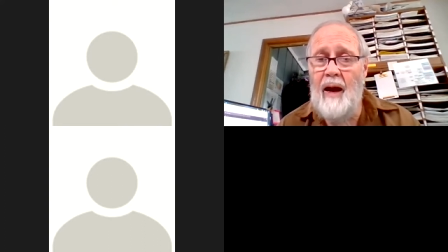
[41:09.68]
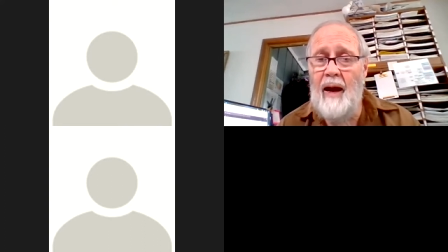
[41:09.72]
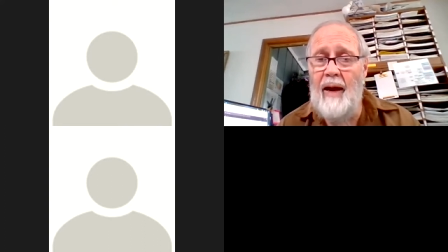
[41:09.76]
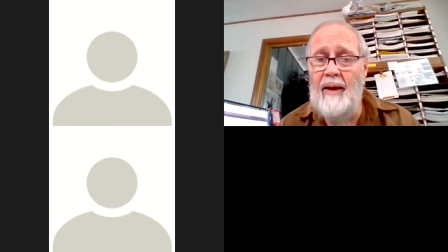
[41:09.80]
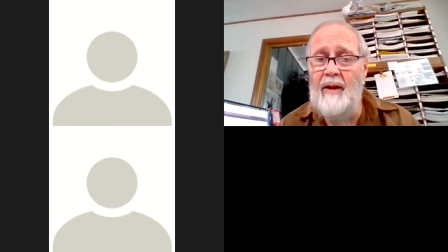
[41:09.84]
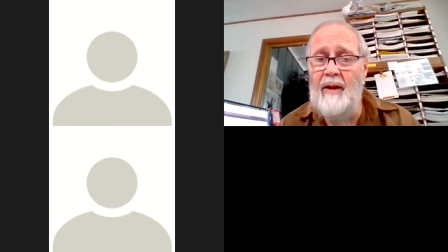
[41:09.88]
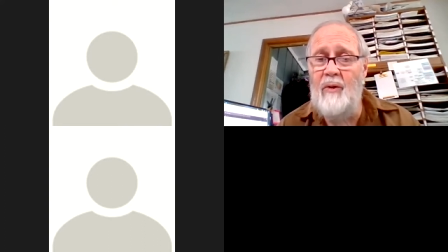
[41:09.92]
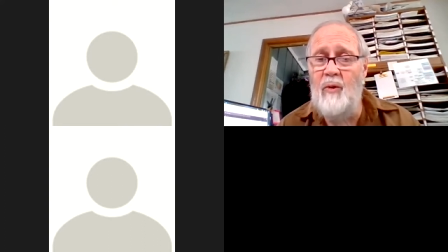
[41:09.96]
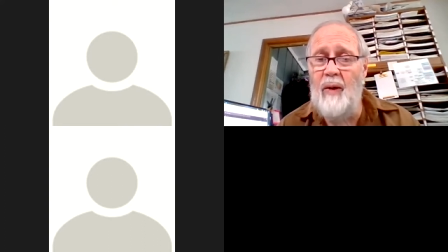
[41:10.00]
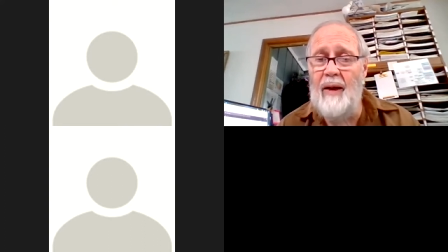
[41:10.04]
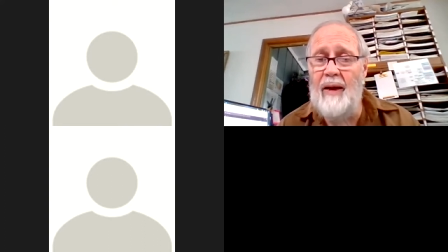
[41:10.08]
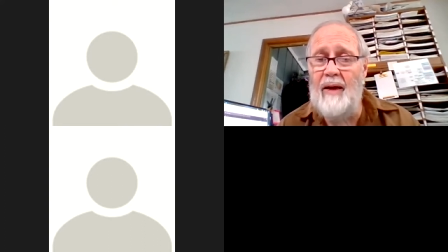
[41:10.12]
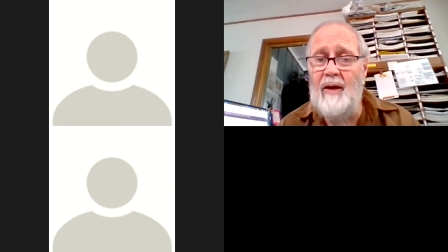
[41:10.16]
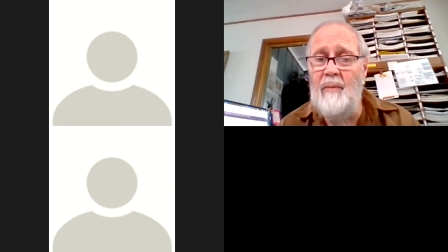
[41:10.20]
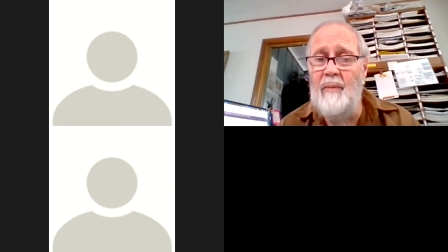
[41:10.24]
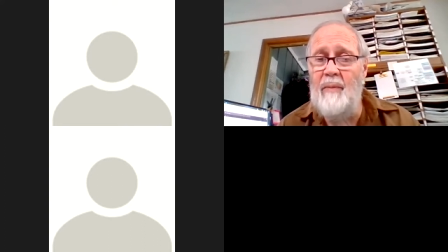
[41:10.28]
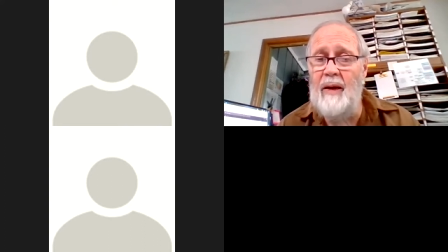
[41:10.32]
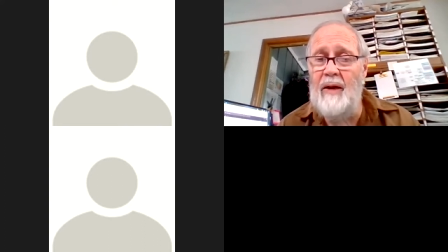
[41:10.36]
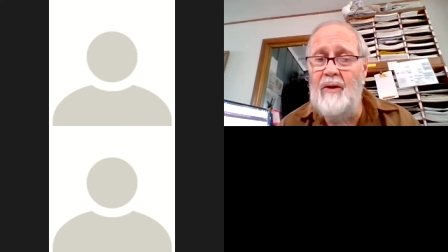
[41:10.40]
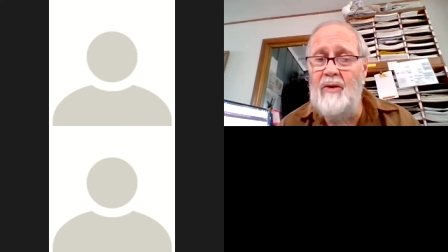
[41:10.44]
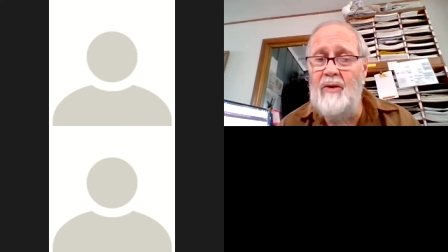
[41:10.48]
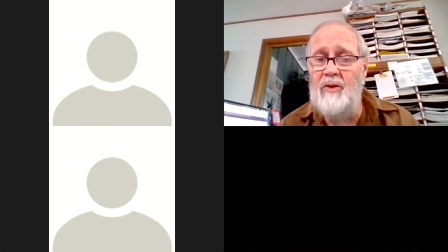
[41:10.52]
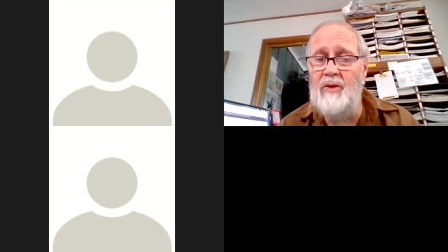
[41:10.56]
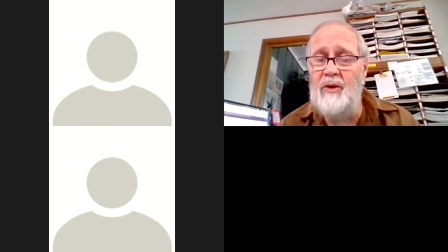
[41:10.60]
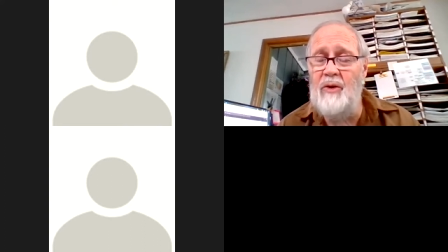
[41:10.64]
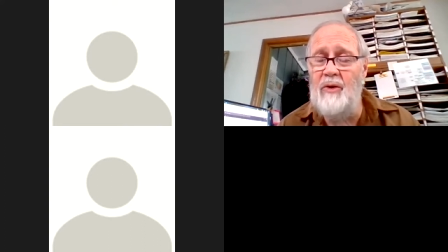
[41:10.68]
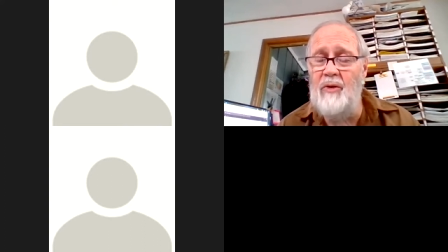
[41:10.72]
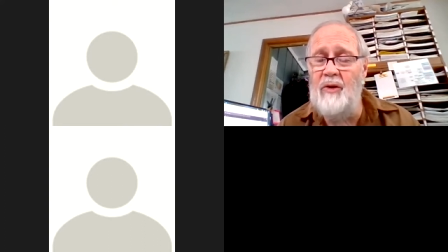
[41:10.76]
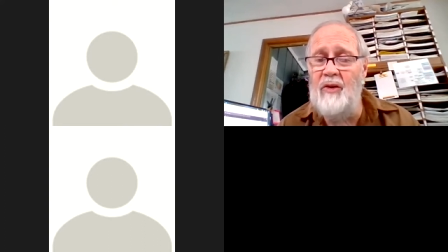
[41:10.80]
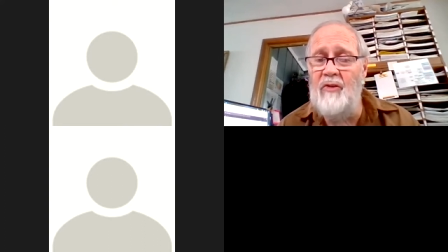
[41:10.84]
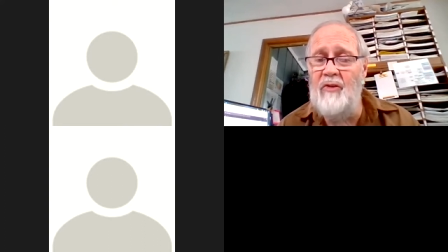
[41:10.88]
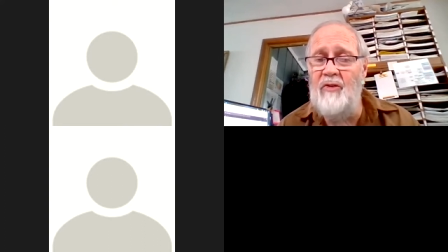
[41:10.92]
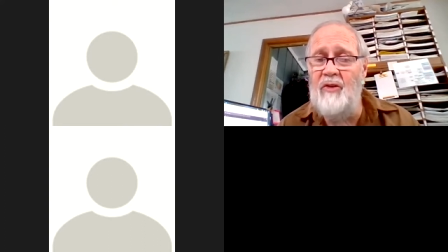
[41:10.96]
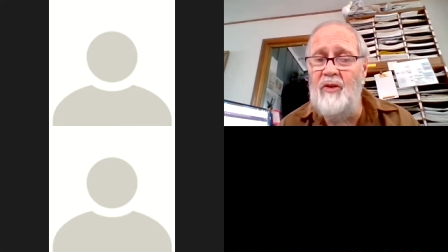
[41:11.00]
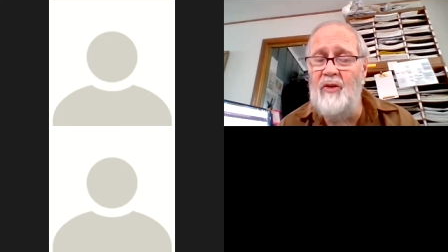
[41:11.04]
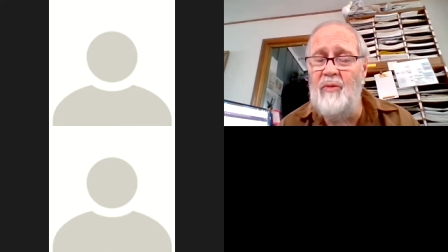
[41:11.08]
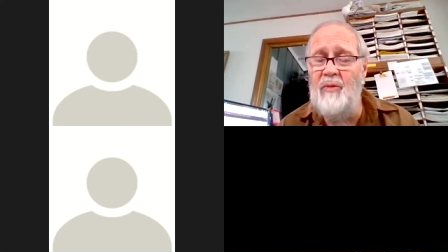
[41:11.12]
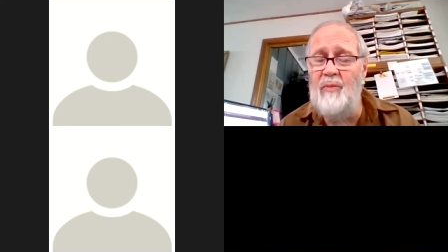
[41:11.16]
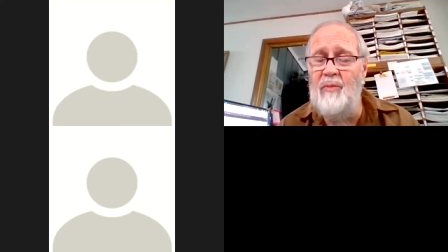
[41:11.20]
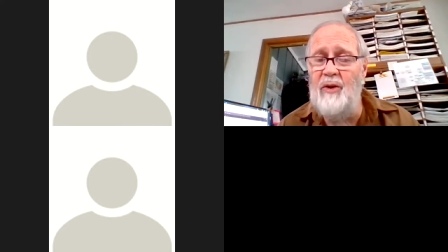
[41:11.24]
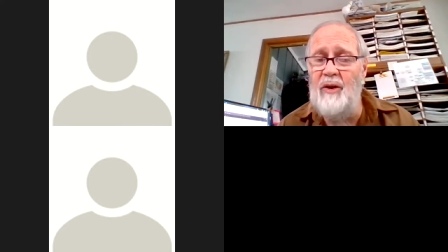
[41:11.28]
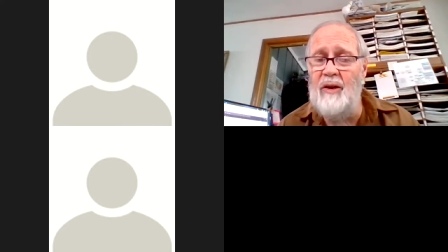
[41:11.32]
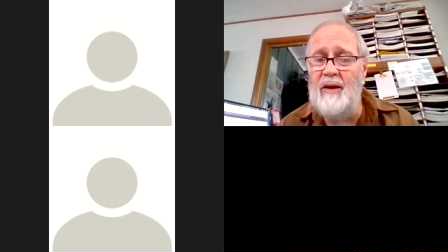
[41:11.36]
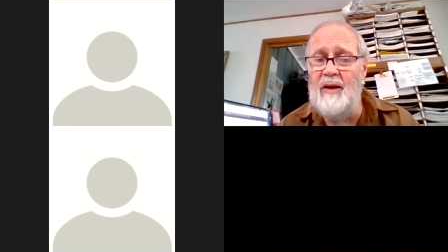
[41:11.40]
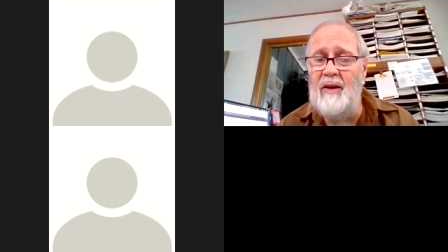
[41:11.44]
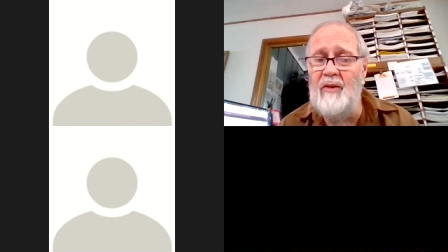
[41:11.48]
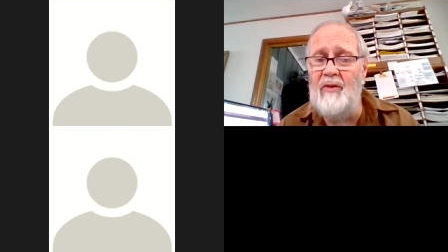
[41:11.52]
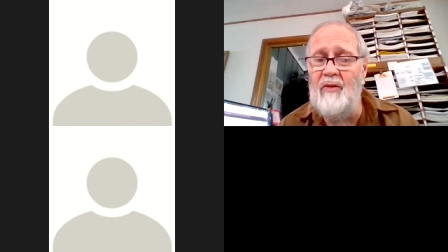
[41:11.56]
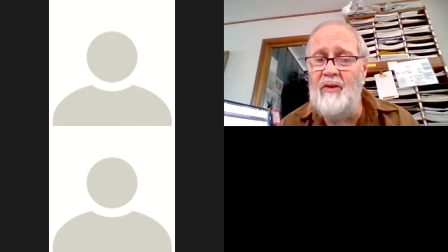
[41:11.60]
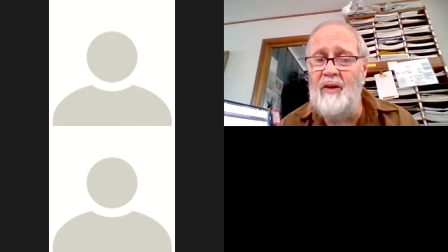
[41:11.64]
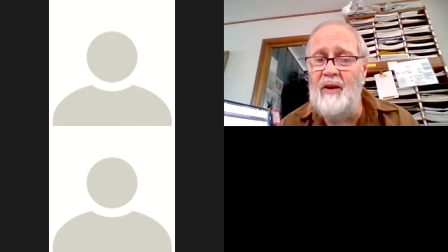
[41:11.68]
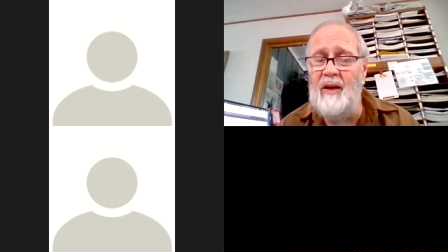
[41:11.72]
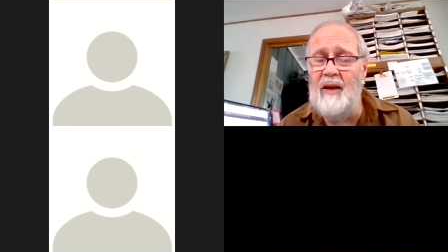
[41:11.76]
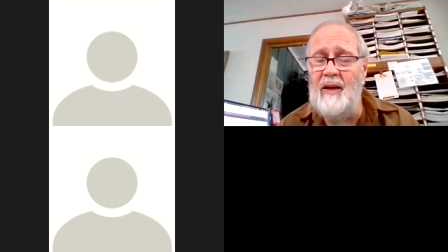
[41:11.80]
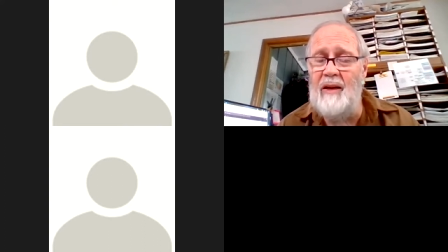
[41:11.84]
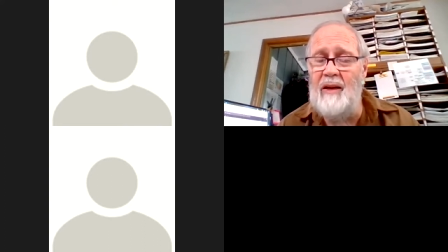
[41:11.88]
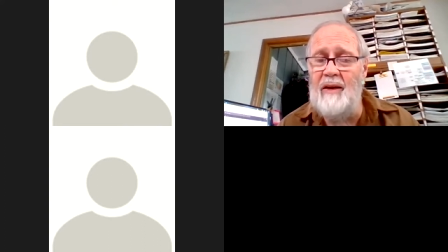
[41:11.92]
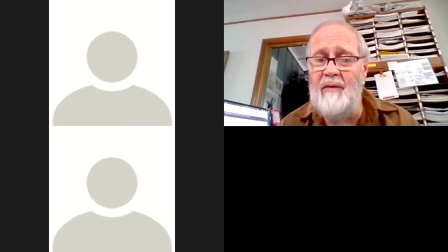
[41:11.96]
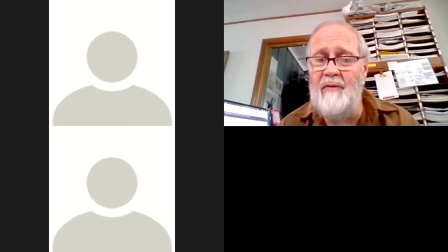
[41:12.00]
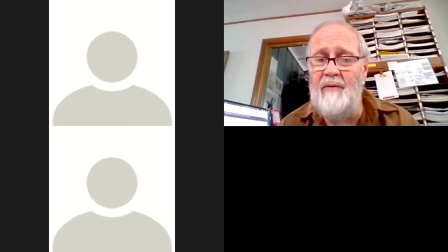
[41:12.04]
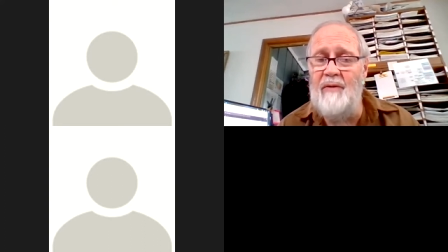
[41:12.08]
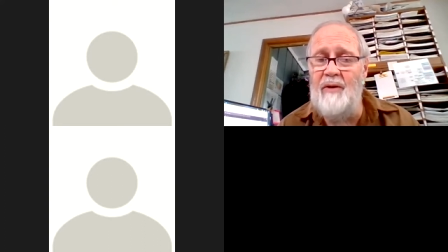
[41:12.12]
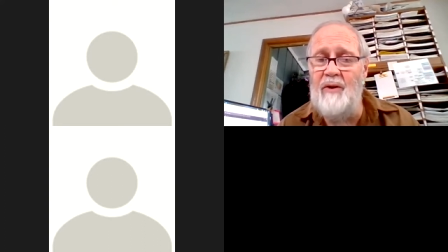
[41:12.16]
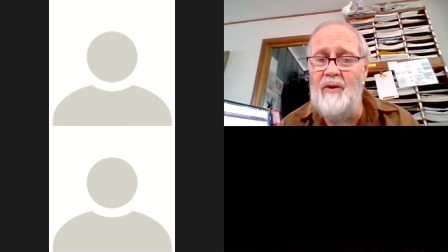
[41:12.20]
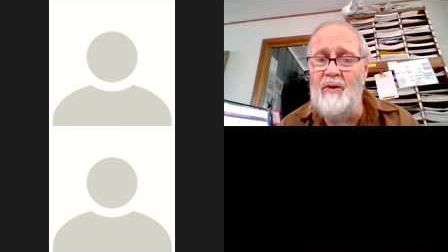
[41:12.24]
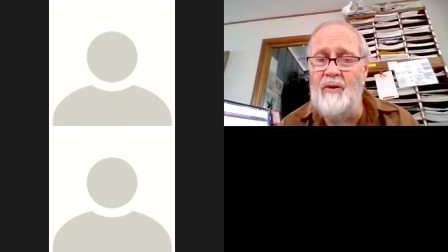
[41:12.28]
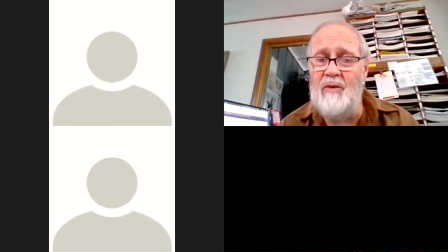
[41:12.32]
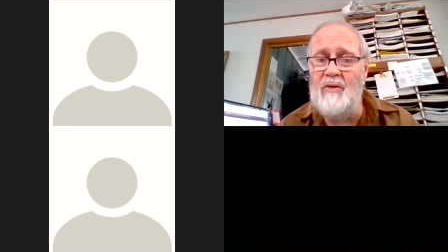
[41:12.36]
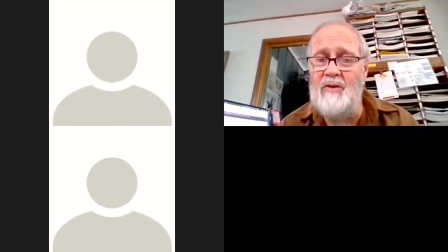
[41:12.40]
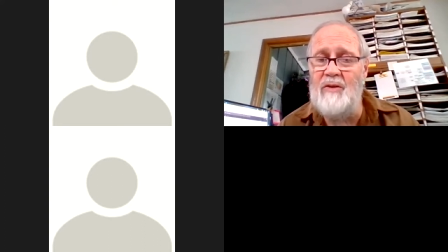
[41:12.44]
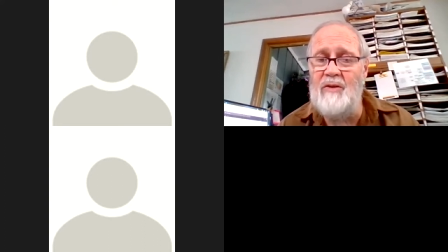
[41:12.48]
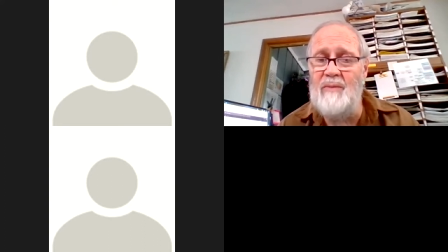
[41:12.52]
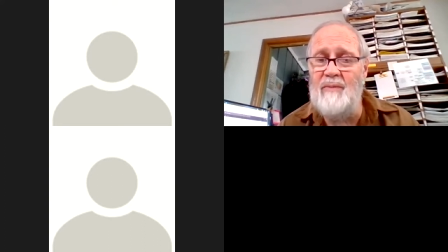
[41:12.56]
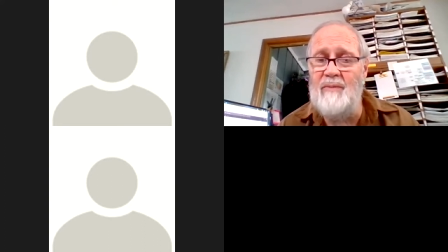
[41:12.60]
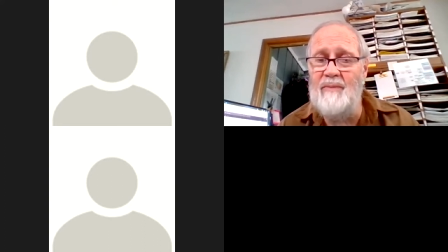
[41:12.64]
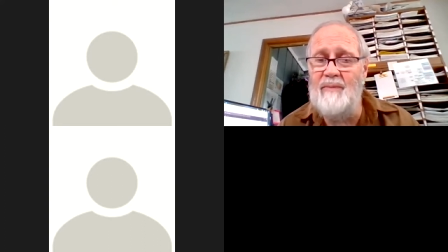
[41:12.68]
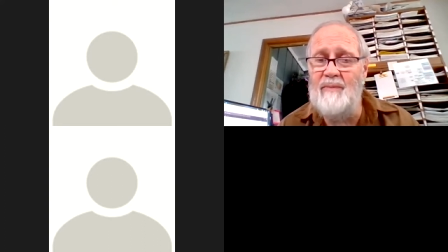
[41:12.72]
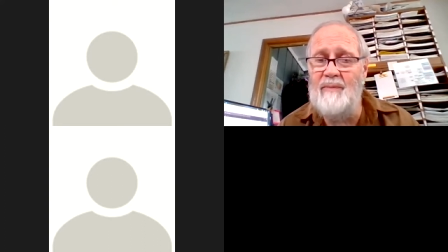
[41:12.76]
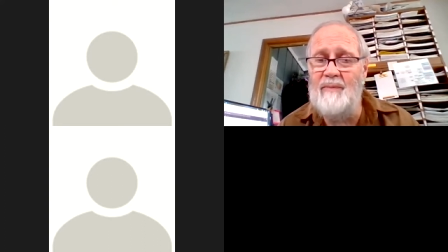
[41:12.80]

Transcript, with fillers: Highly recommend Tony's new book, incidentally, folks.